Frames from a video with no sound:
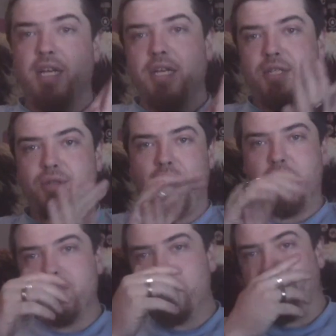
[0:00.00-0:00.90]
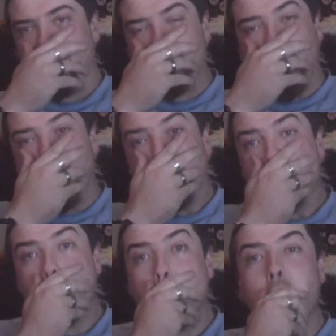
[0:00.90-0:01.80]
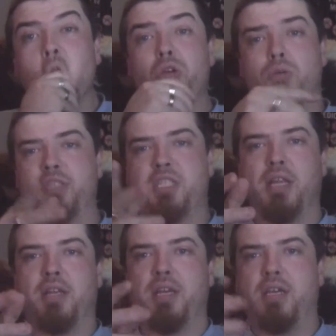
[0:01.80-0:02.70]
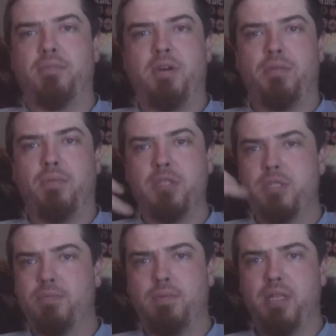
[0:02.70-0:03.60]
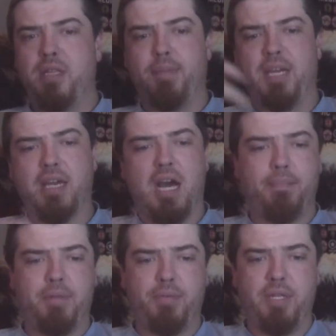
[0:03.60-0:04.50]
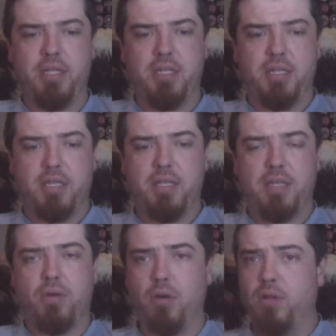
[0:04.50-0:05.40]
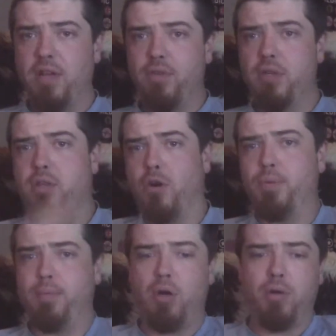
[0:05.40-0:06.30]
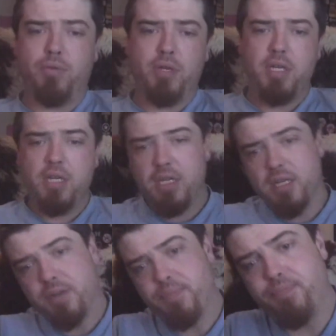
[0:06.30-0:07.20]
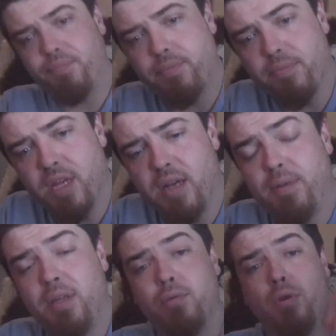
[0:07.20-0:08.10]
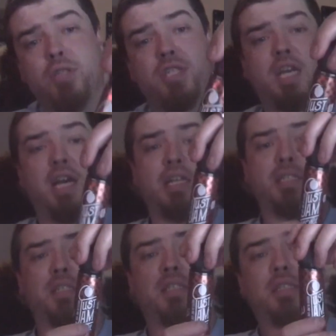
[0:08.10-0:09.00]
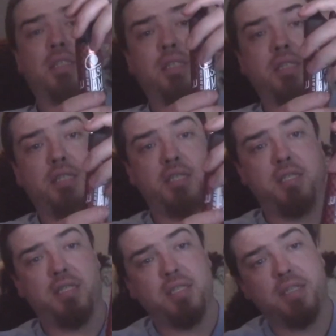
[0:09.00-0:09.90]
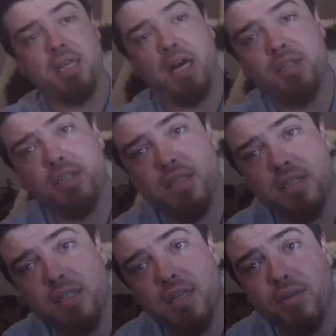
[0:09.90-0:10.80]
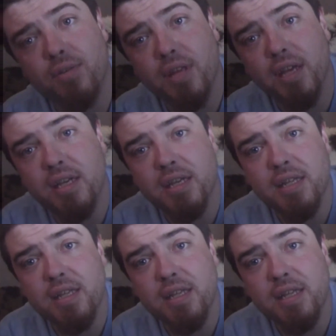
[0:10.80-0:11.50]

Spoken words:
So I know some of you are going to be sitting there thinking, well, what's with the big gap between the oil level and the top of the bottle? I mean, you'll not see it in this, I don't think.